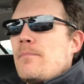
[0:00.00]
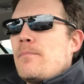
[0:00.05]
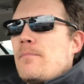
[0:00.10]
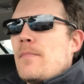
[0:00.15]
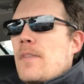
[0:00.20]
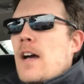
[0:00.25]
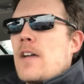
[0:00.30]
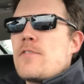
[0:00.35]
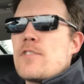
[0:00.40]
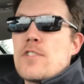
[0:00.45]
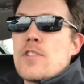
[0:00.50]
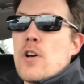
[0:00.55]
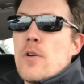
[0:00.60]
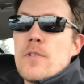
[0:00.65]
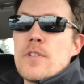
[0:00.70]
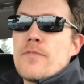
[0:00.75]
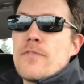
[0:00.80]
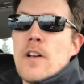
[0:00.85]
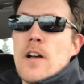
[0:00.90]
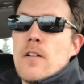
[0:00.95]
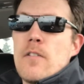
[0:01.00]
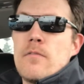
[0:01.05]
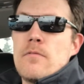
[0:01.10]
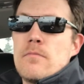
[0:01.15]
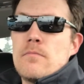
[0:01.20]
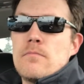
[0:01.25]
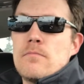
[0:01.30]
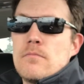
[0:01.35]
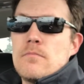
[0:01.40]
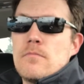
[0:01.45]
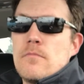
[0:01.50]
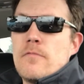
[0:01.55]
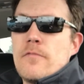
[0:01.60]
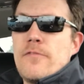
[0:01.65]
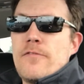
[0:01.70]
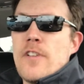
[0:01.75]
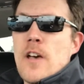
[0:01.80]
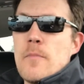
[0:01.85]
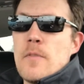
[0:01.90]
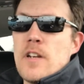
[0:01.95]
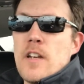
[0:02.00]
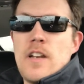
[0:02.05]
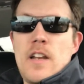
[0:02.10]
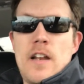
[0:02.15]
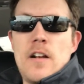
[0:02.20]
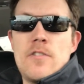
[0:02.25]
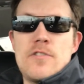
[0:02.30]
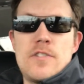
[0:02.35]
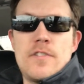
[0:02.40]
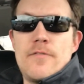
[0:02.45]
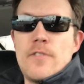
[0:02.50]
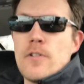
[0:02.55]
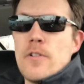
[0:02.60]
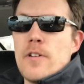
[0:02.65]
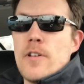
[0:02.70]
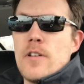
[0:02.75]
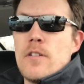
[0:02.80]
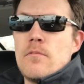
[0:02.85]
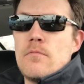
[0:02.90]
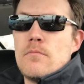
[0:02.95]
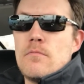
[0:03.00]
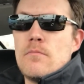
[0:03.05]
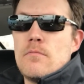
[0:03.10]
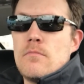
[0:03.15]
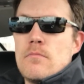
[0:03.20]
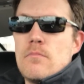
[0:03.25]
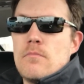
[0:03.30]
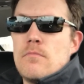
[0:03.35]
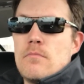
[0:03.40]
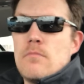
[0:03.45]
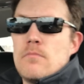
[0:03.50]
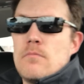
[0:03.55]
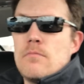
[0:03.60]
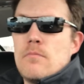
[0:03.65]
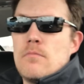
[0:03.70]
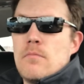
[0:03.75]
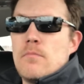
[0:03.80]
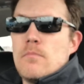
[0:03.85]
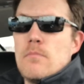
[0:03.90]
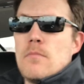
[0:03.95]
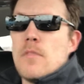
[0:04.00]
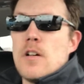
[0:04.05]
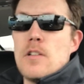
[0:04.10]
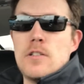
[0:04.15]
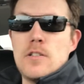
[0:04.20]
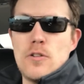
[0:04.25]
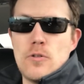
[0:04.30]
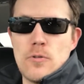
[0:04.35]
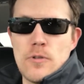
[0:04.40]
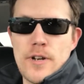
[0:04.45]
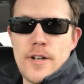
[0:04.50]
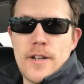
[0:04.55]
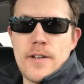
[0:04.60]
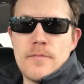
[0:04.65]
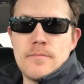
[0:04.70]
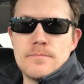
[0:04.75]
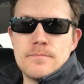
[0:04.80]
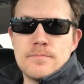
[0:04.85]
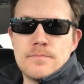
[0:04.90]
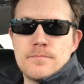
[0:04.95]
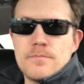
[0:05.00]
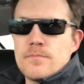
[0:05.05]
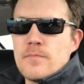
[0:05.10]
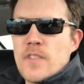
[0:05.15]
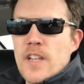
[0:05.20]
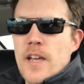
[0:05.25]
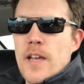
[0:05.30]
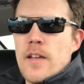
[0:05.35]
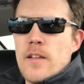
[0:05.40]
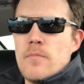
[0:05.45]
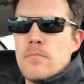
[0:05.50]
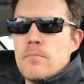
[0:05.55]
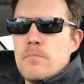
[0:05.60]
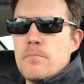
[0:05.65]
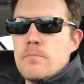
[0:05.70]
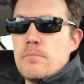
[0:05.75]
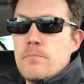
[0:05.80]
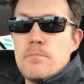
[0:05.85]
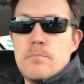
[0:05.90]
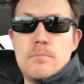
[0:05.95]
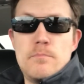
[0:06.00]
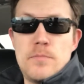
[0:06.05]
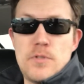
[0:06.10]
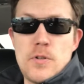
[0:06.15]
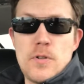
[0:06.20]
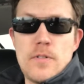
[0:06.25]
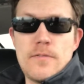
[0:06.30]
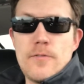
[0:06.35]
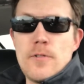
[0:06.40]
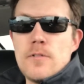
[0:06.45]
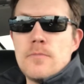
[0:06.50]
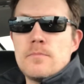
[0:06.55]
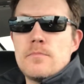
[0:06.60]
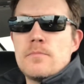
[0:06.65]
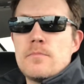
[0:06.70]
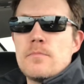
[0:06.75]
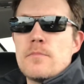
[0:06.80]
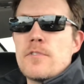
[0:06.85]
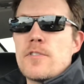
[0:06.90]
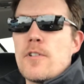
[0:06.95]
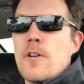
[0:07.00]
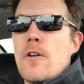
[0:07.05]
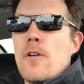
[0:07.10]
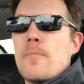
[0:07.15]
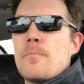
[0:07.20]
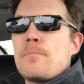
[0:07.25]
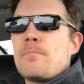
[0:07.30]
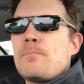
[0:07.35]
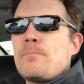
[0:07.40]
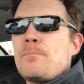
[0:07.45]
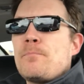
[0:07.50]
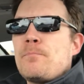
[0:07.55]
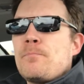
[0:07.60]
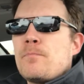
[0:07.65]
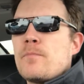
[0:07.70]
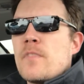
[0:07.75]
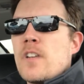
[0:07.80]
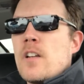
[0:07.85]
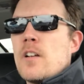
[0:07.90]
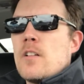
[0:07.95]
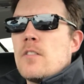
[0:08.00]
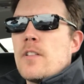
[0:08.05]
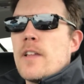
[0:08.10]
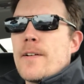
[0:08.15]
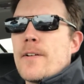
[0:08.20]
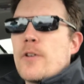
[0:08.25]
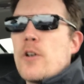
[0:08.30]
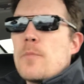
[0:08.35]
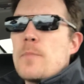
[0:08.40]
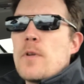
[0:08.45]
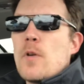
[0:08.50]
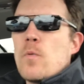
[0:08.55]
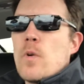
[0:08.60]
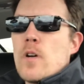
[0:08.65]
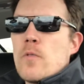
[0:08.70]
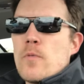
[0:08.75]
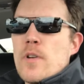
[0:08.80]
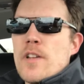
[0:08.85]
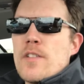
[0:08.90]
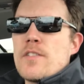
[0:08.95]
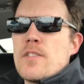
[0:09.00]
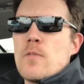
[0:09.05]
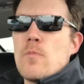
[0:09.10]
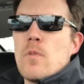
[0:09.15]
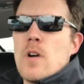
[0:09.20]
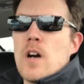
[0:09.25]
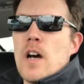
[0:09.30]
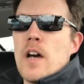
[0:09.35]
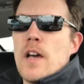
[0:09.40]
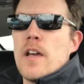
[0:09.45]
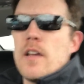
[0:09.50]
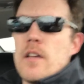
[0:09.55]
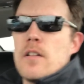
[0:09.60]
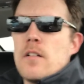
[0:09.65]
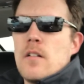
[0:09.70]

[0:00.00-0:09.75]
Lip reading: I've just always found feminine energy very alluring and beautiful. So that could be one reason why